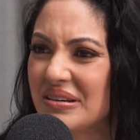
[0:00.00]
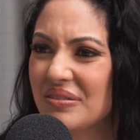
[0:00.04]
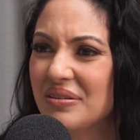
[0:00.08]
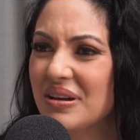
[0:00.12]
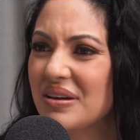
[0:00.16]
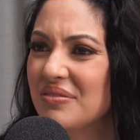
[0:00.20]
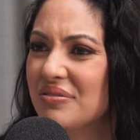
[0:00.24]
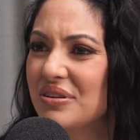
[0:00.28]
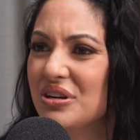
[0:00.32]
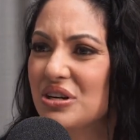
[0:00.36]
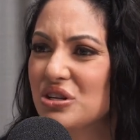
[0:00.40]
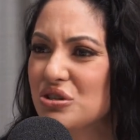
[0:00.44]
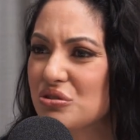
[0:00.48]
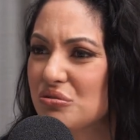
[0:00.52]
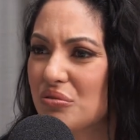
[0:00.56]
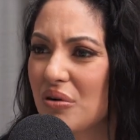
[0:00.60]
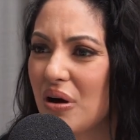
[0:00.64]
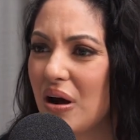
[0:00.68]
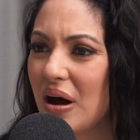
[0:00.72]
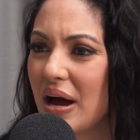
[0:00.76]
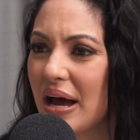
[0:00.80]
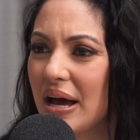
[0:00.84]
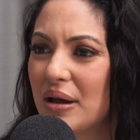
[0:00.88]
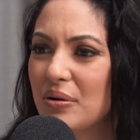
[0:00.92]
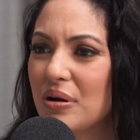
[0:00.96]
I'll give it a
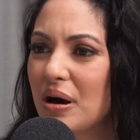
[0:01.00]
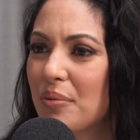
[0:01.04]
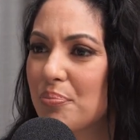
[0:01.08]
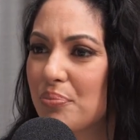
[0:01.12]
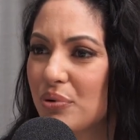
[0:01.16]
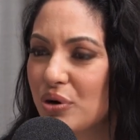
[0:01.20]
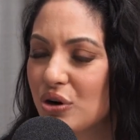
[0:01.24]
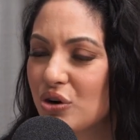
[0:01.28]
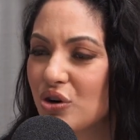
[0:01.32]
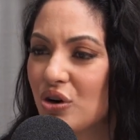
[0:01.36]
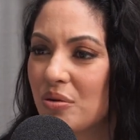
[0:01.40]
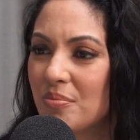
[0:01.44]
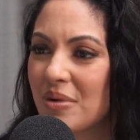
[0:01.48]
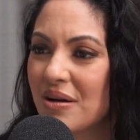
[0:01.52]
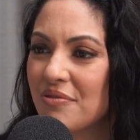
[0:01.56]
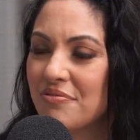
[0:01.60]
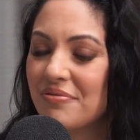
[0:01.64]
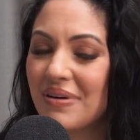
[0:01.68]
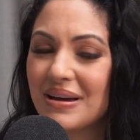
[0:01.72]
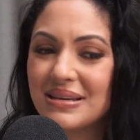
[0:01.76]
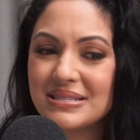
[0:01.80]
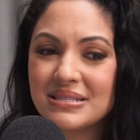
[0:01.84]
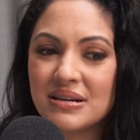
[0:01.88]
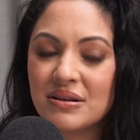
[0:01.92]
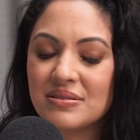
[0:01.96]
try. And I put it on my
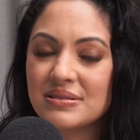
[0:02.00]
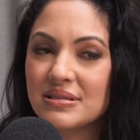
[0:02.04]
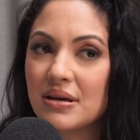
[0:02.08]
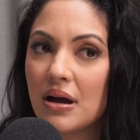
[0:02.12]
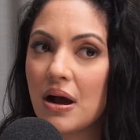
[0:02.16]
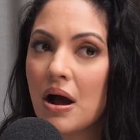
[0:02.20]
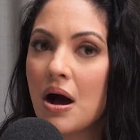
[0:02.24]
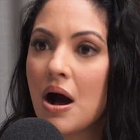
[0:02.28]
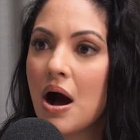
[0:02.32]
face and I was like,